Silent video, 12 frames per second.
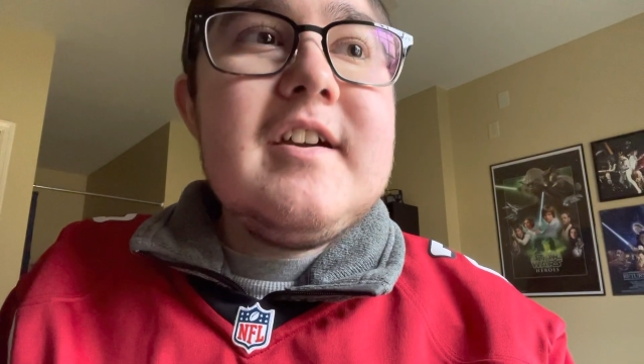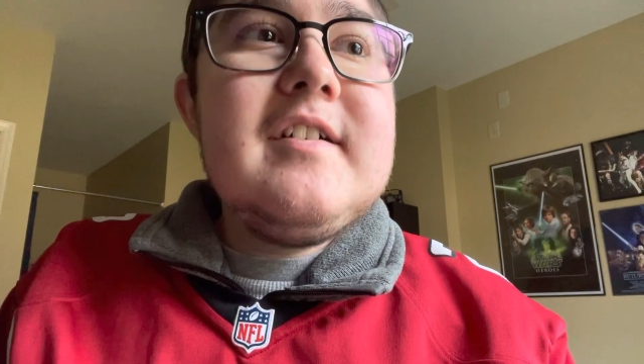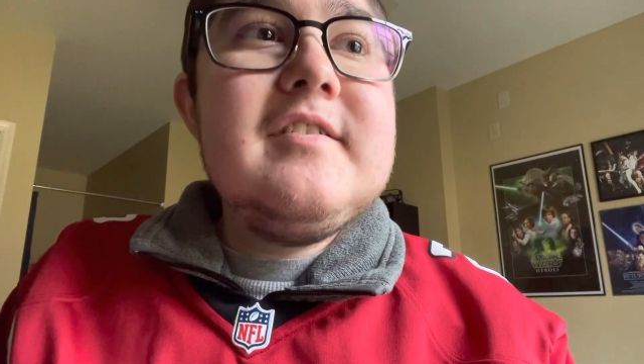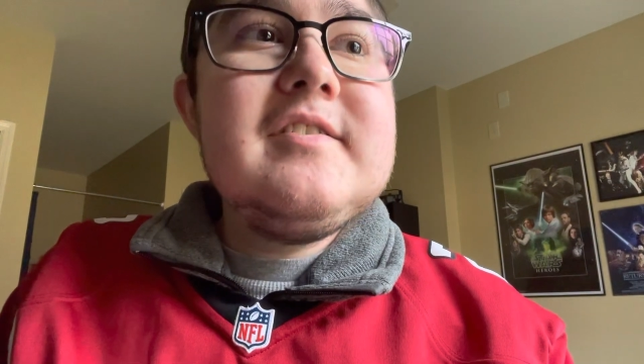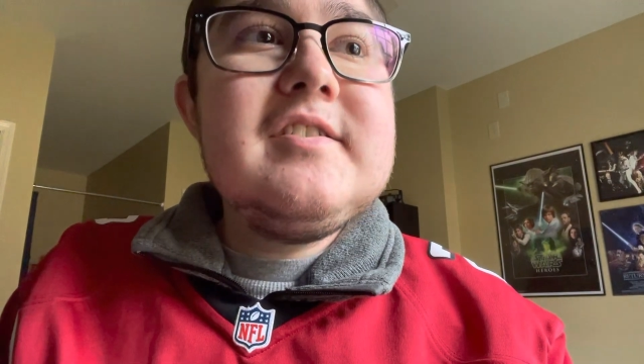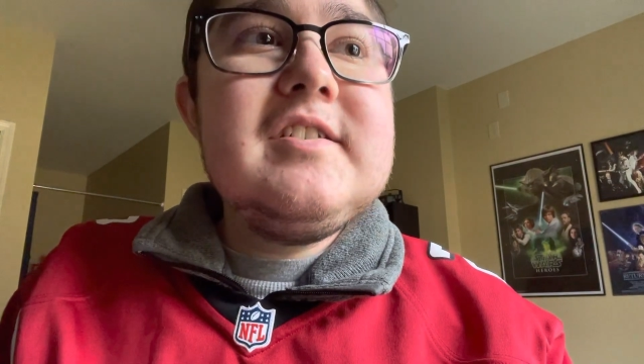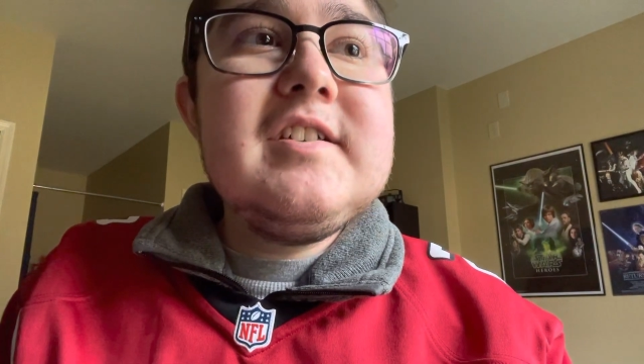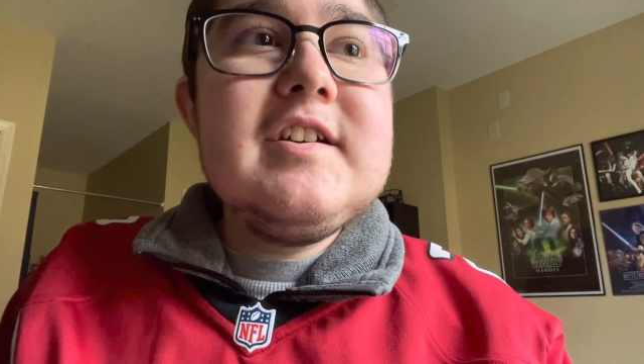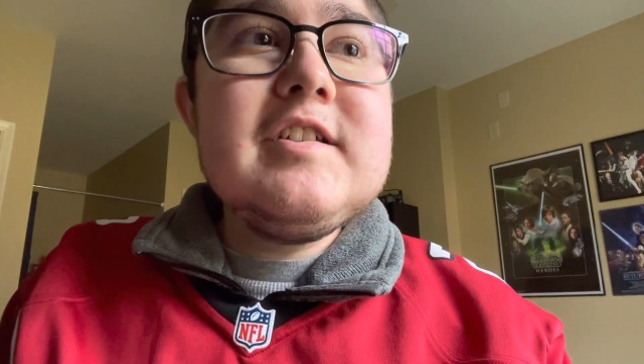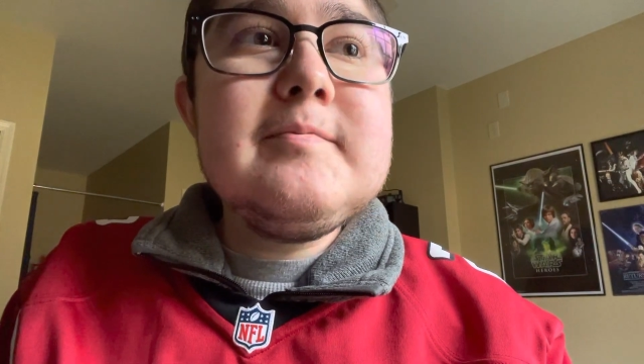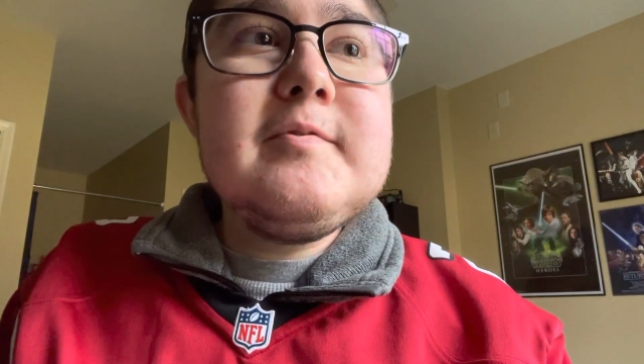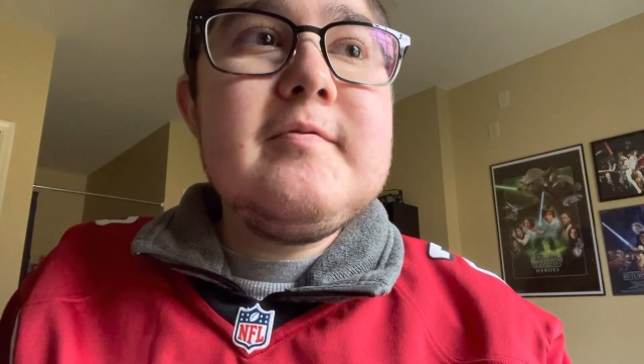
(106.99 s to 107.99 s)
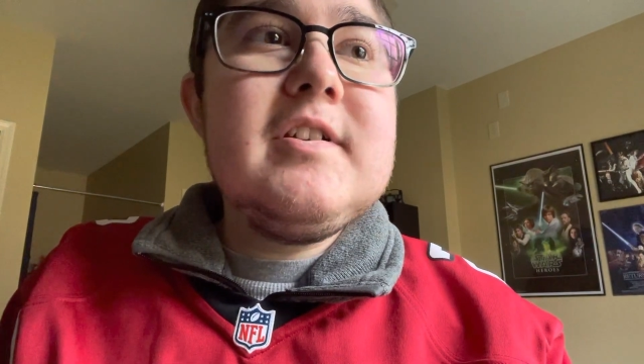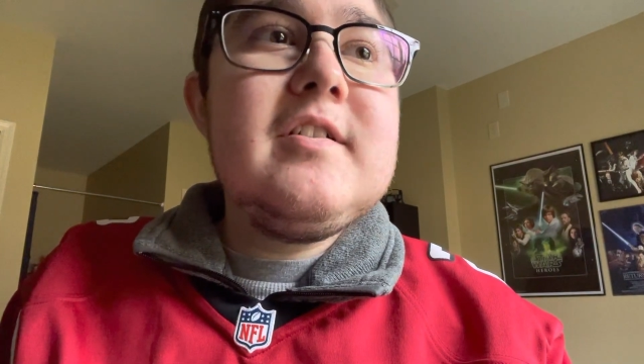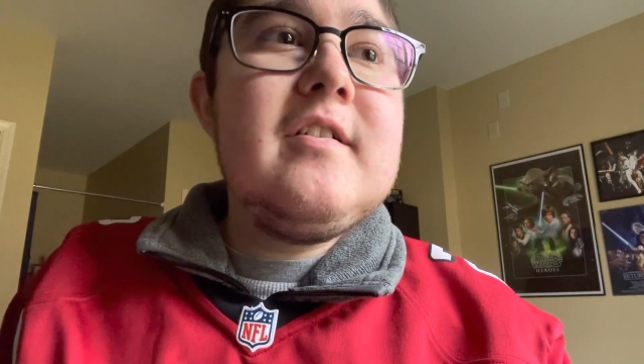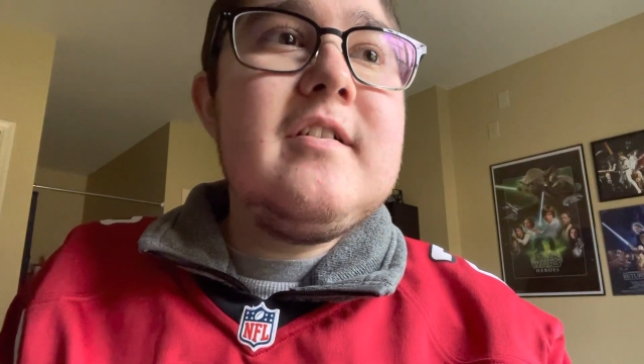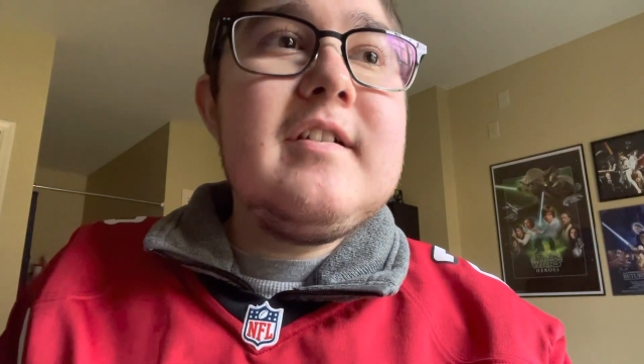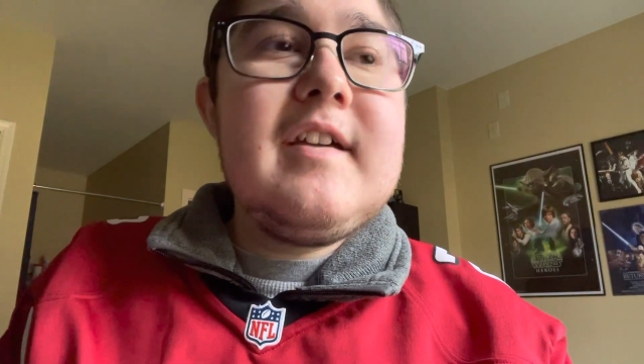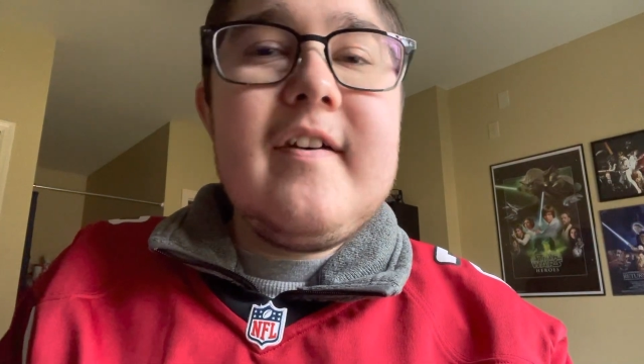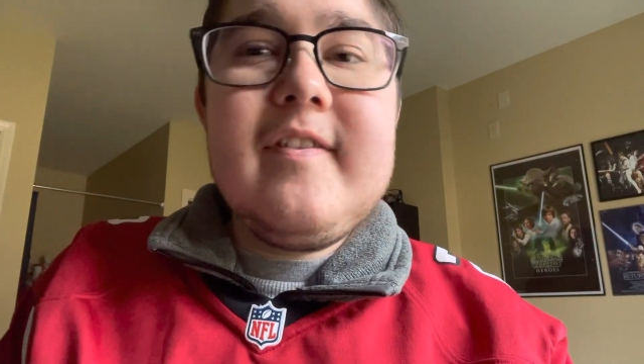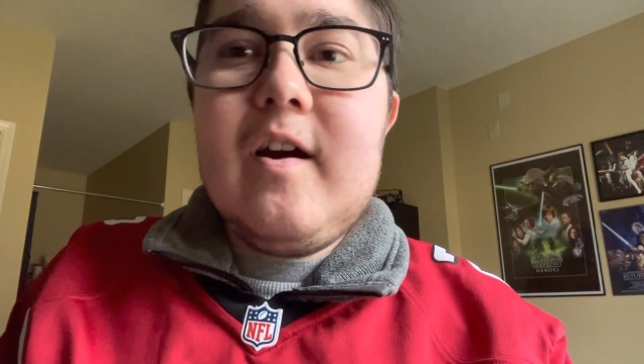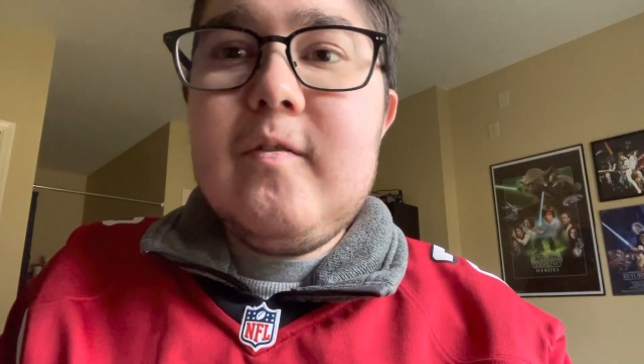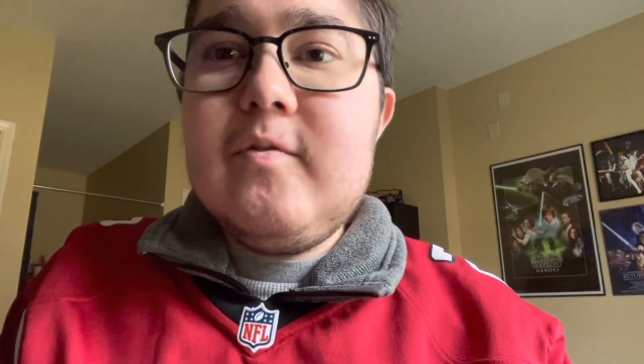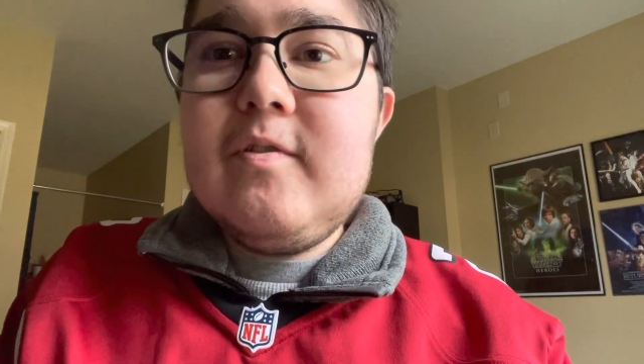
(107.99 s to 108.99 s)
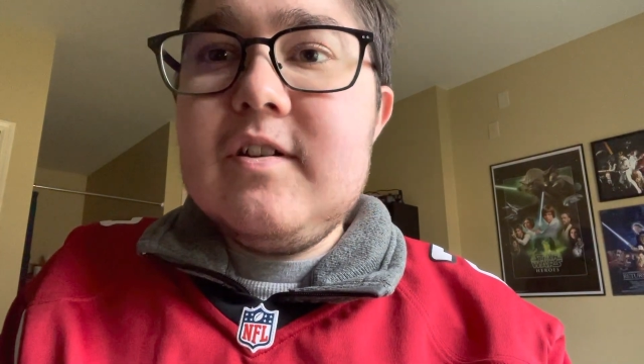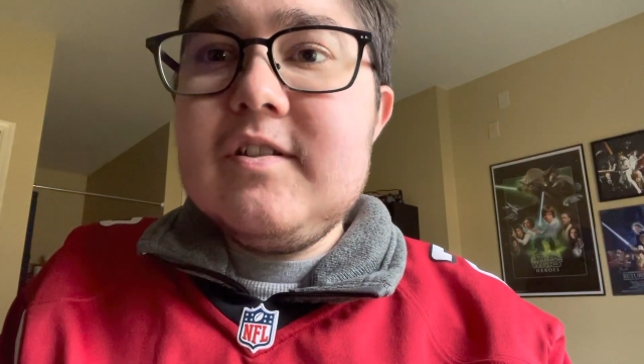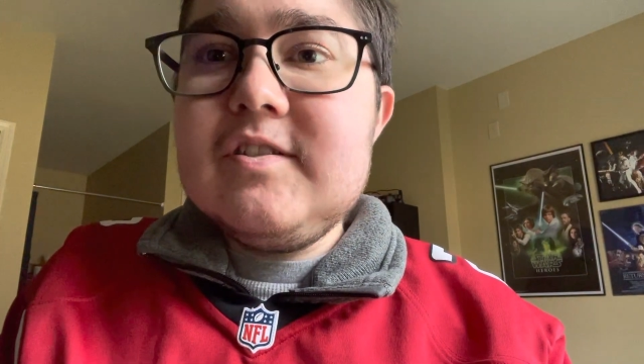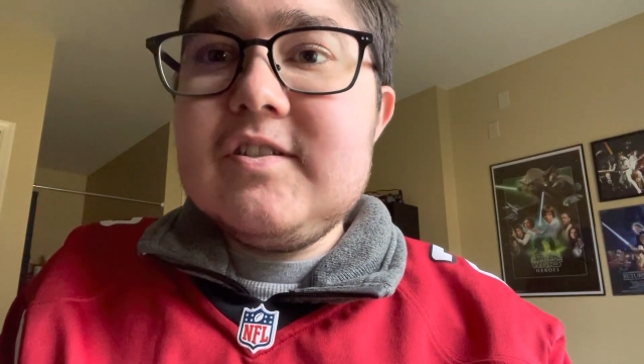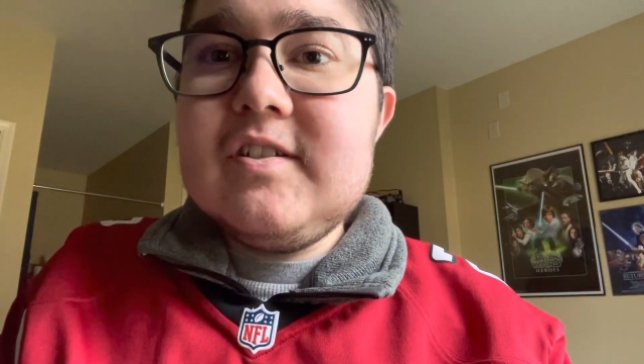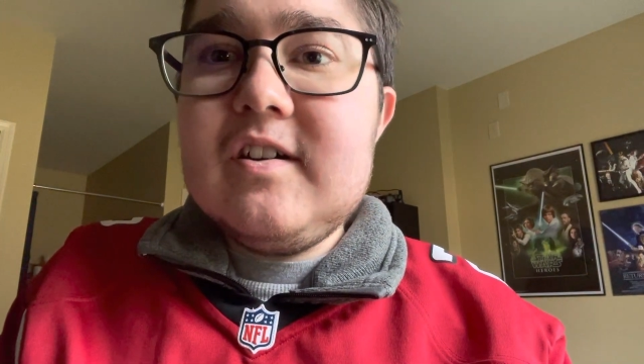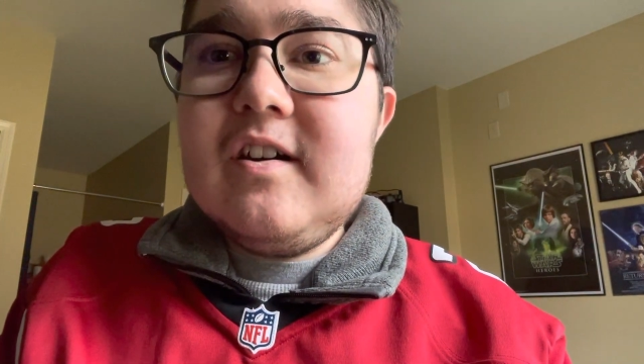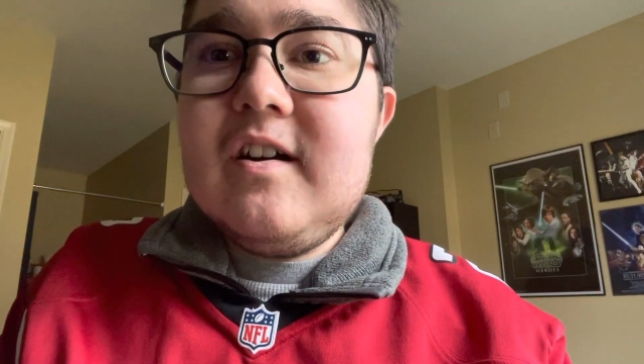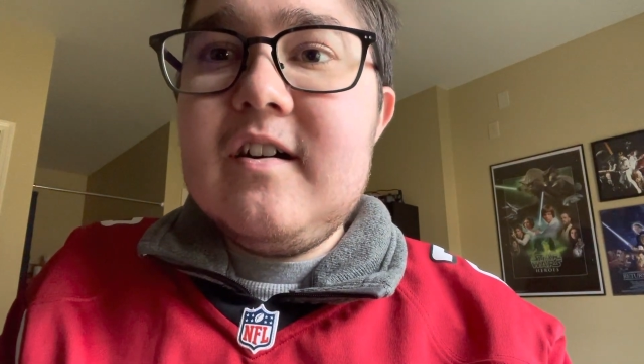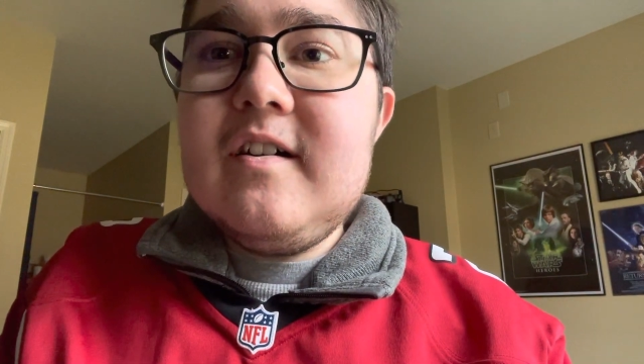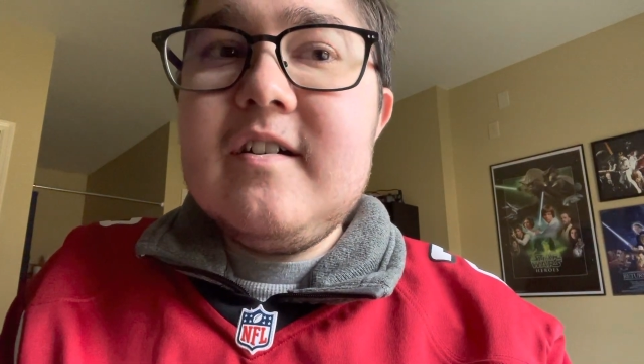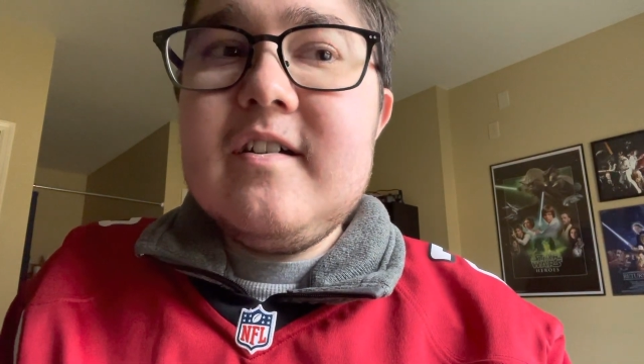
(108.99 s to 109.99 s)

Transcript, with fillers: Let's see, Desmond Ridder. Yeah, that was uh,